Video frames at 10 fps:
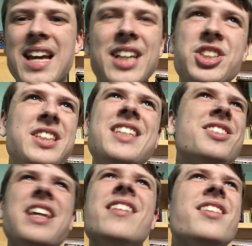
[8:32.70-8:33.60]
He's
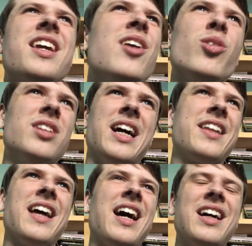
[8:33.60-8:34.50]
just insecure
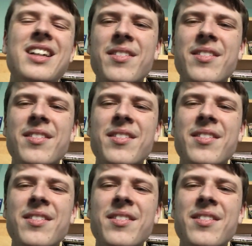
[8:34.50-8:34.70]
like that.